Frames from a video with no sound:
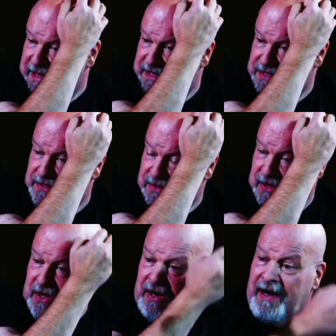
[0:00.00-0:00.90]
He says,
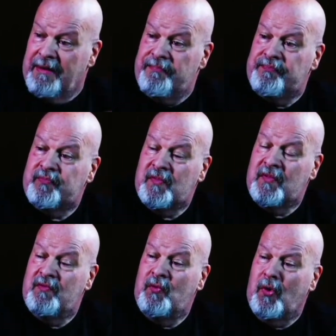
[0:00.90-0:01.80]

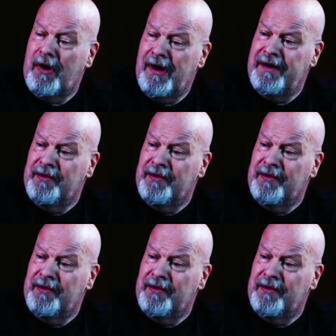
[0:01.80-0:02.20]
where